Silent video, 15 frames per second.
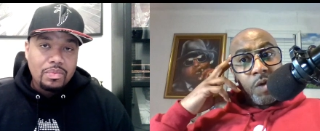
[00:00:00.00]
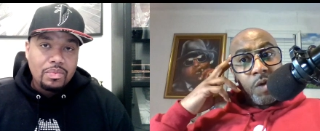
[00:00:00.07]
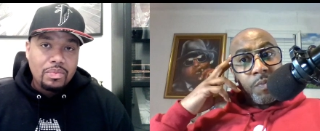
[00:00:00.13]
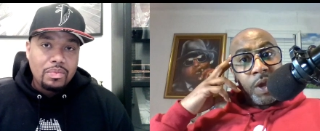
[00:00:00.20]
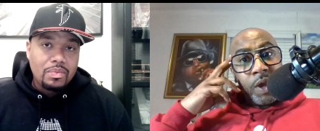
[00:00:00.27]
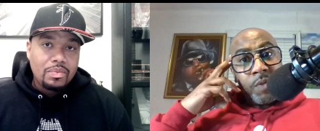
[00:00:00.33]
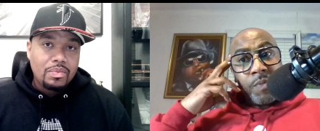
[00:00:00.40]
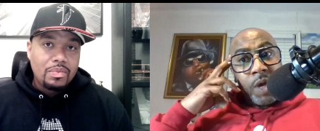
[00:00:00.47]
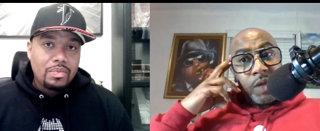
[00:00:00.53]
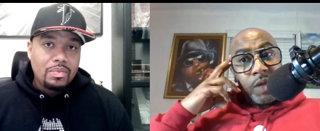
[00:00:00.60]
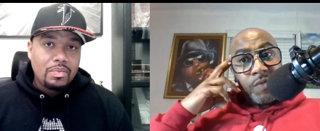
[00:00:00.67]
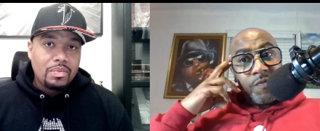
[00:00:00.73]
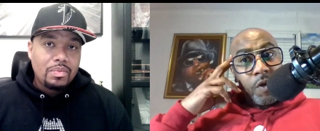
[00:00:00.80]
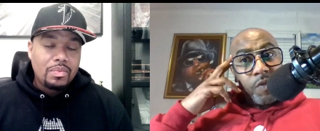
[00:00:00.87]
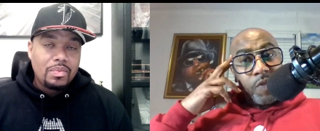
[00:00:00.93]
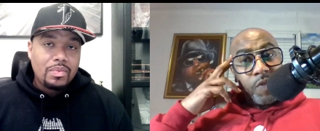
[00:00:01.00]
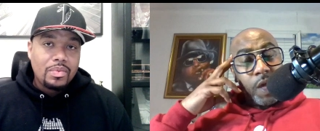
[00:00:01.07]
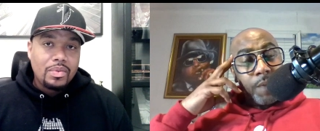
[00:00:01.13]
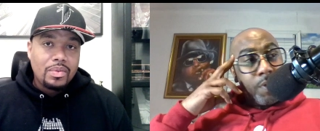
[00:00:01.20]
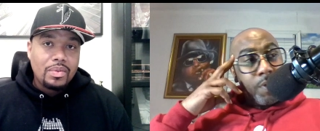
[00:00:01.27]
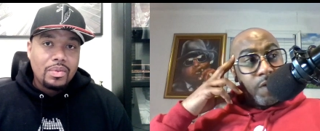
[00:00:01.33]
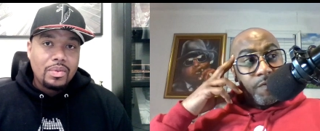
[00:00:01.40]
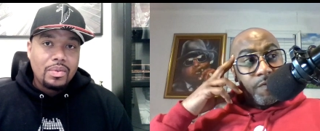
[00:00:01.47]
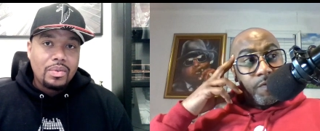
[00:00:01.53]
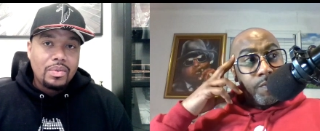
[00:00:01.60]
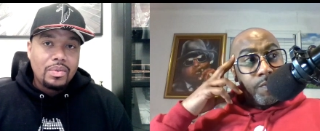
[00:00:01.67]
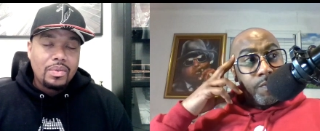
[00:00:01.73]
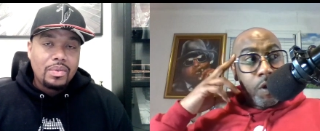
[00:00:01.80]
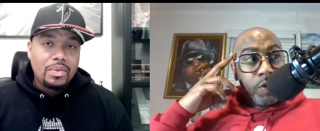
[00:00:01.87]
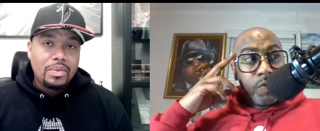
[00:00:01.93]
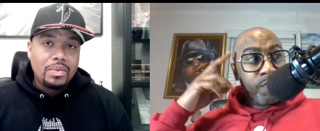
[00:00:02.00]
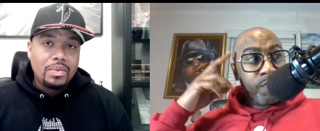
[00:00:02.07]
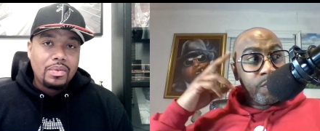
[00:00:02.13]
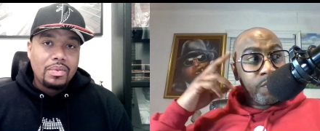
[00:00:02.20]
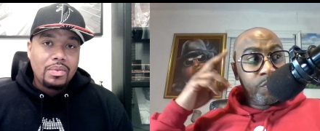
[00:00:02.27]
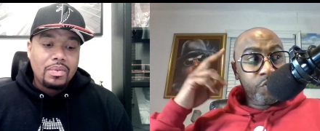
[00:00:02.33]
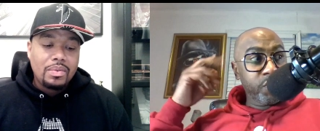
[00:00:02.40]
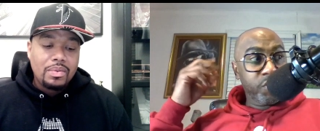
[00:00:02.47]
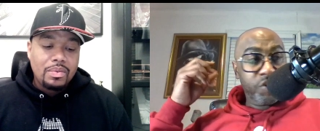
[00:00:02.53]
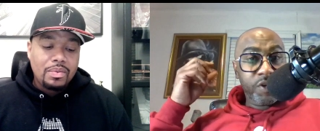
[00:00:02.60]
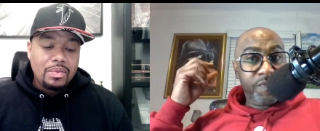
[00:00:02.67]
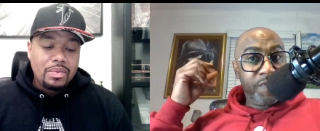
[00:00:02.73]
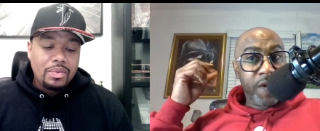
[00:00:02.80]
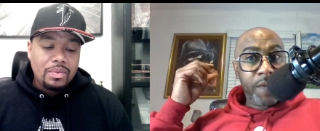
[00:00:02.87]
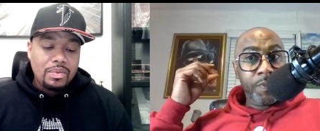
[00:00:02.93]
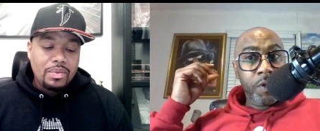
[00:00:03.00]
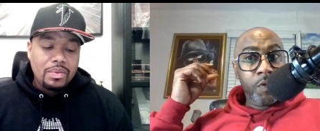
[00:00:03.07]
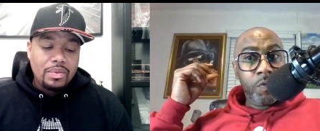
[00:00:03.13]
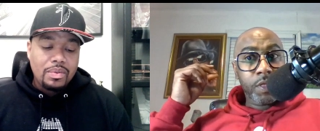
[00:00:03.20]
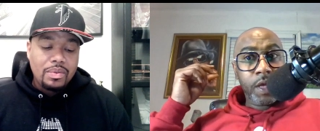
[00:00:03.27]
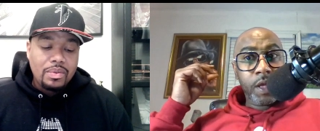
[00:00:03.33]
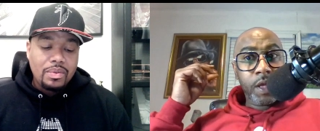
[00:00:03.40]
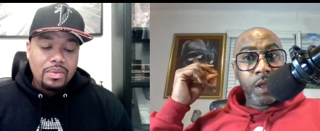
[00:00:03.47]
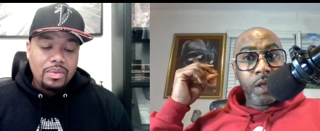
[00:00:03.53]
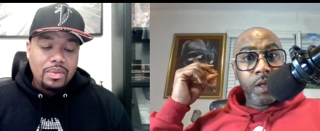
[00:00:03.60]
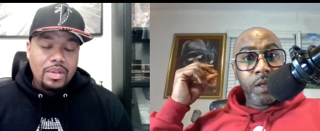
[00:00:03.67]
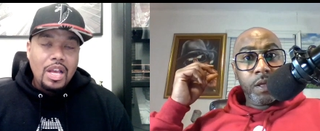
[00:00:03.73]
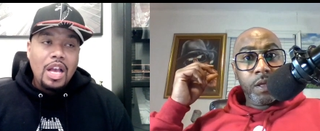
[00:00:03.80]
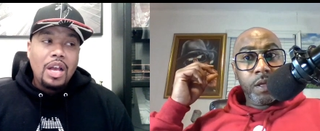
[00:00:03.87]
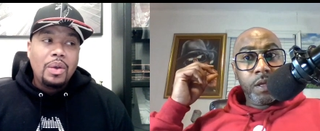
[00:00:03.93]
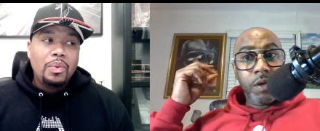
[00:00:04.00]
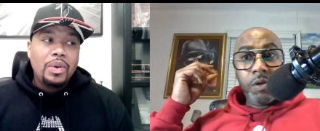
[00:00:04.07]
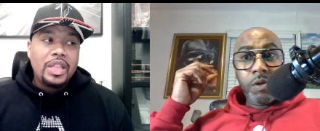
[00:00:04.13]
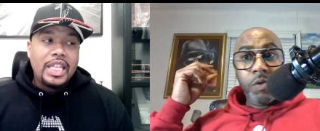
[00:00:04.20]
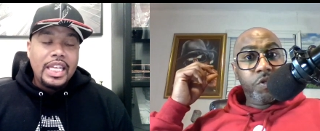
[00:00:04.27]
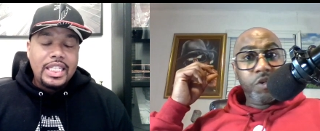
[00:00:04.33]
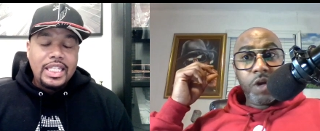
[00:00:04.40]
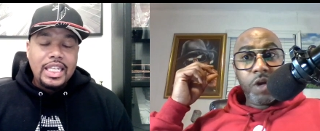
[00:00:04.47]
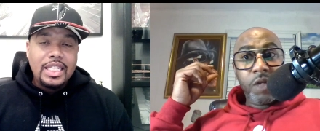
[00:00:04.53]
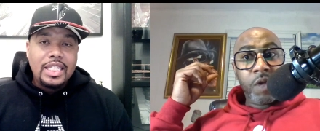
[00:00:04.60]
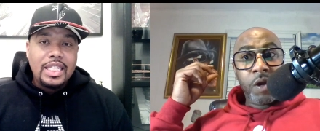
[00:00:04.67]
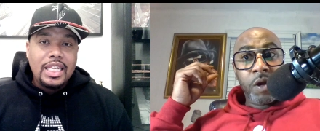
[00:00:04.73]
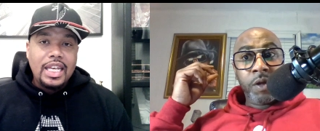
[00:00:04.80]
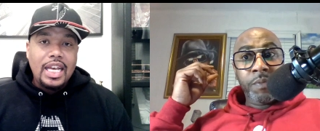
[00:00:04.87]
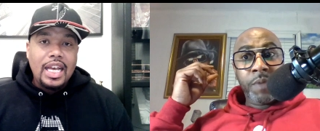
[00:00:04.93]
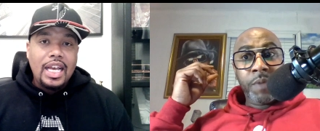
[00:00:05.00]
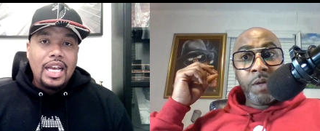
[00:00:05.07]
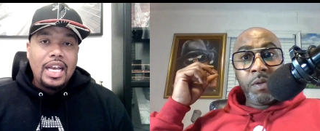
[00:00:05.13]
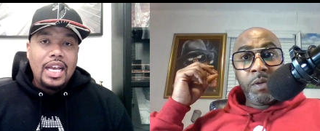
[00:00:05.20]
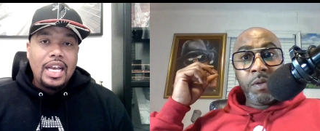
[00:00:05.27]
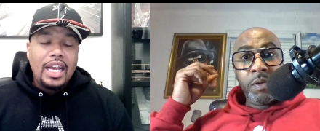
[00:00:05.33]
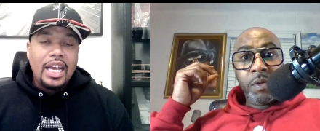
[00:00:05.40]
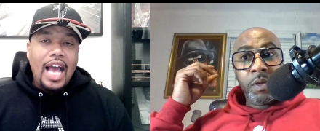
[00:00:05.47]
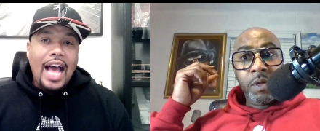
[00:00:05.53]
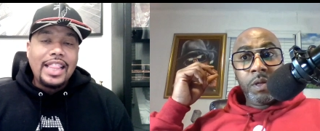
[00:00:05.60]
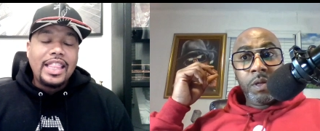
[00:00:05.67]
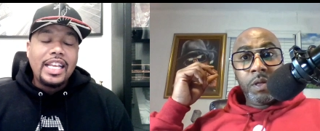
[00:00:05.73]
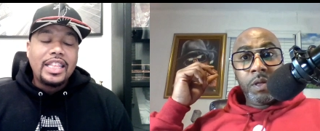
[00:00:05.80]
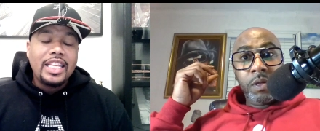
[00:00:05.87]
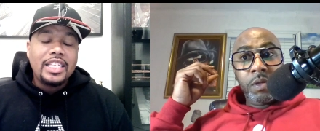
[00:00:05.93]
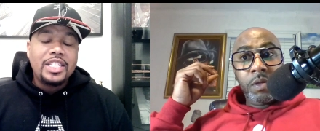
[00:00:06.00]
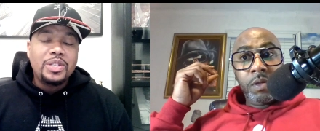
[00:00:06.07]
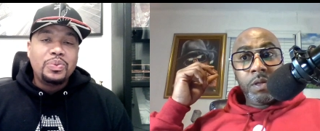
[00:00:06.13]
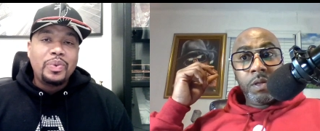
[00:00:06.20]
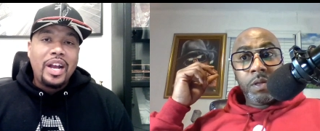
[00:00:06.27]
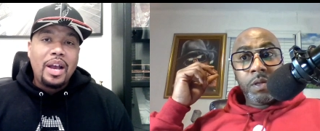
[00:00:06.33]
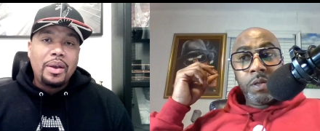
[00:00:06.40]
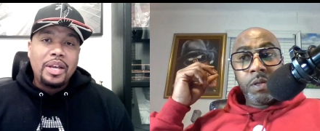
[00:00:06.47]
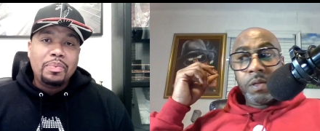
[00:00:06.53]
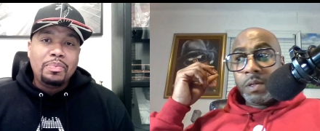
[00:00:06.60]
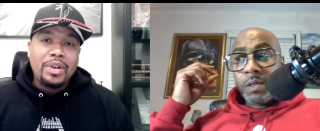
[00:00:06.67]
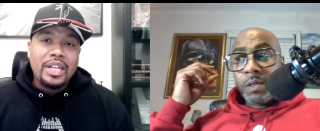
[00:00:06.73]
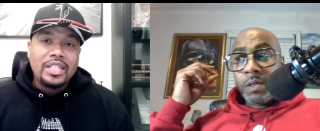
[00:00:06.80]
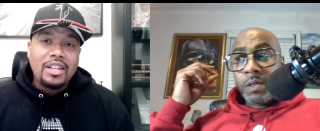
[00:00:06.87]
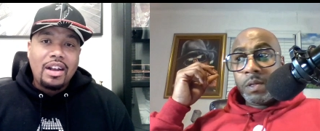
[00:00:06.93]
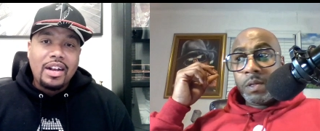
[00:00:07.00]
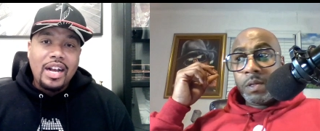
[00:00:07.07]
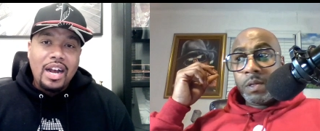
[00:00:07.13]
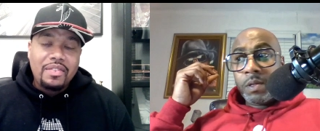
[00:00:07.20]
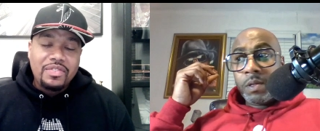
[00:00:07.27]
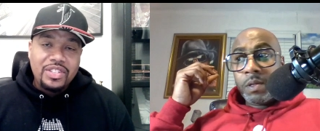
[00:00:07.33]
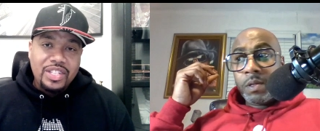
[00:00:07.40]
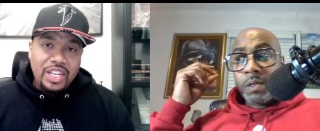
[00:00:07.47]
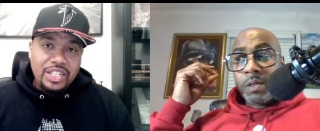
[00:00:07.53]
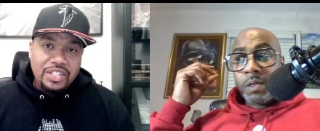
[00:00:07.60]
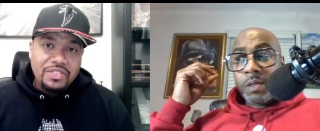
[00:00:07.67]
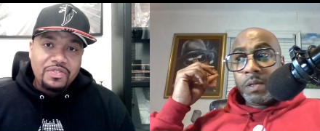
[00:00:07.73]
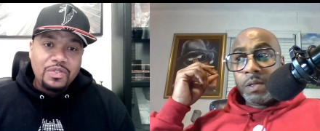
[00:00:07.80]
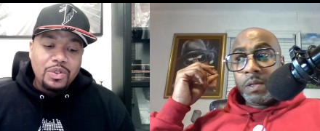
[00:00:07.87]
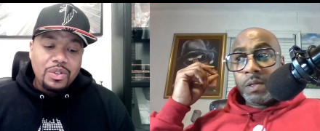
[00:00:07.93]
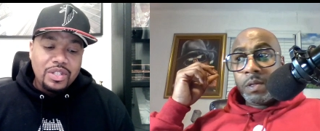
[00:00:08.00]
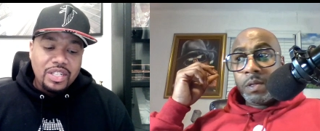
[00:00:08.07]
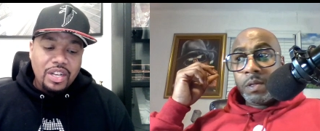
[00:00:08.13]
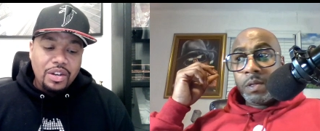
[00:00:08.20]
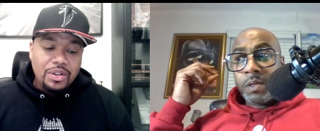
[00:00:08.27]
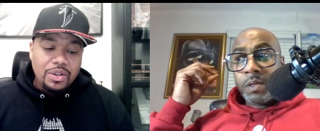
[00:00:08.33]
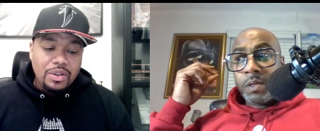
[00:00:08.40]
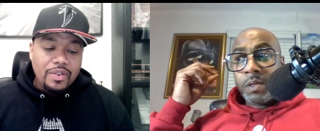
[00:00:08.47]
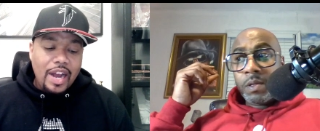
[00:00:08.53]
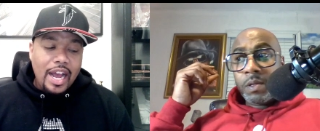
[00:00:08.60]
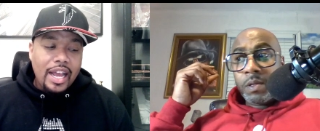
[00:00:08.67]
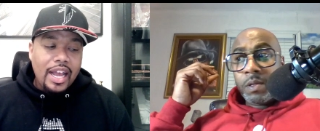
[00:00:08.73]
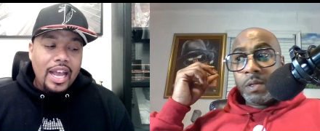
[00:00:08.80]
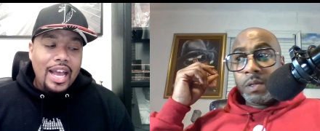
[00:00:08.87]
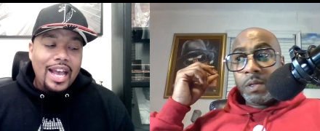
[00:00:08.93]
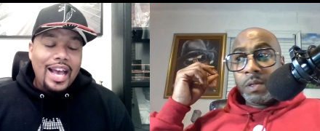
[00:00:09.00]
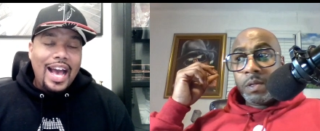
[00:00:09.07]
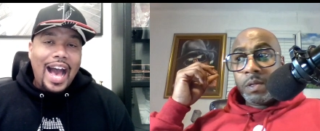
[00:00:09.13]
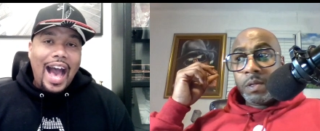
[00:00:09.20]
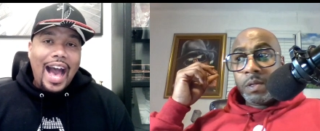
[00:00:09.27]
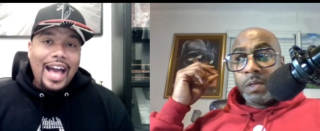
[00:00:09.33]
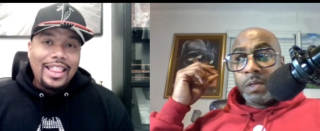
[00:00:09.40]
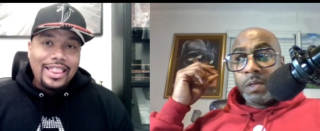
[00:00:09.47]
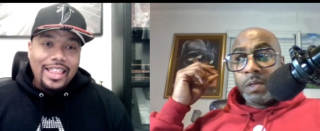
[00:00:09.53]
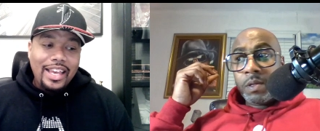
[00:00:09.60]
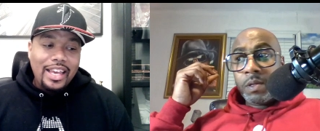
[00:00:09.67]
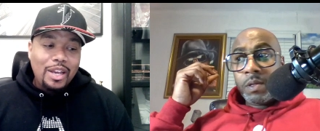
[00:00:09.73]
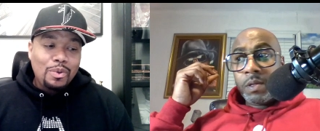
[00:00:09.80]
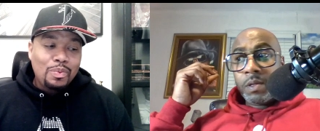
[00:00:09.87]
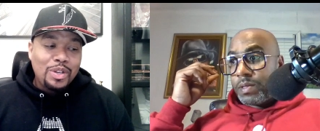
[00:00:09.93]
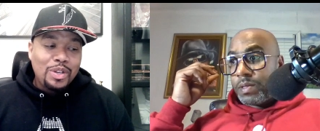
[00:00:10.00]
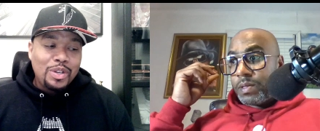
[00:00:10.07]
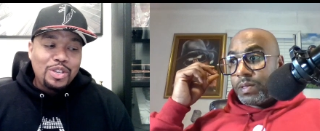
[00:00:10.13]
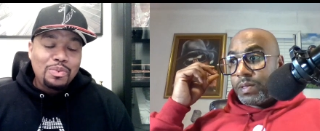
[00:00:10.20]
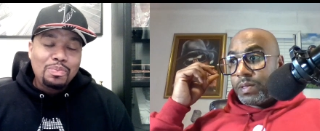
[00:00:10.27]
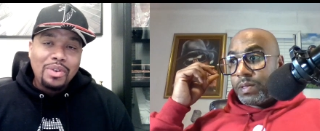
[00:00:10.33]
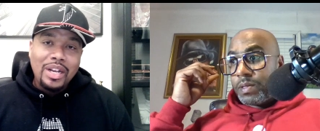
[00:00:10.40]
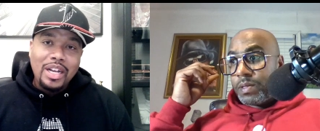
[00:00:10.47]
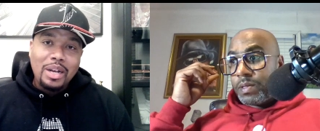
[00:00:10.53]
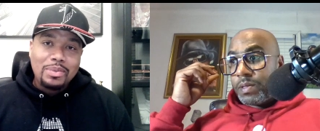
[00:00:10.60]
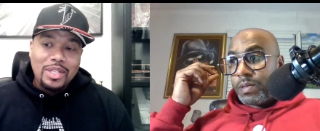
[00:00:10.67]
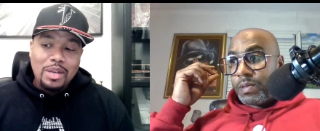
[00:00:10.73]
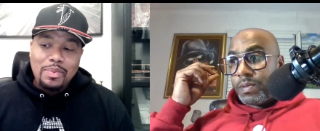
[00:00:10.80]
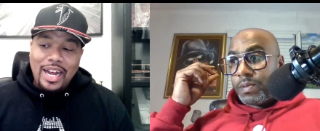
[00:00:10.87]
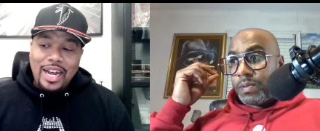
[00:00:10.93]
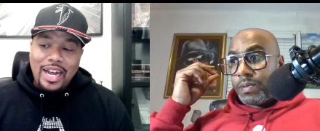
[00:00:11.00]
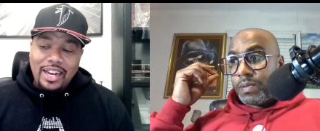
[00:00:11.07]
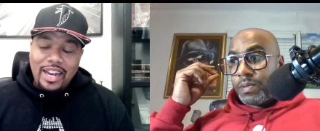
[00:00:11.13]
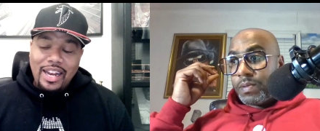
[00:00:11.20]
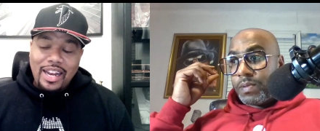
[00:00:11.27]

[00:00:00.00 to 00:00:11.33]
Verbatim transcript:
Speaker 1: songmaker. Mike, as far as like bar for bar and on some street shit, Fab don't want that. Well, this is y'all talking about.
Speaker 2: I think this is where it brings our conversation full circle, right? I think when you bring up somebody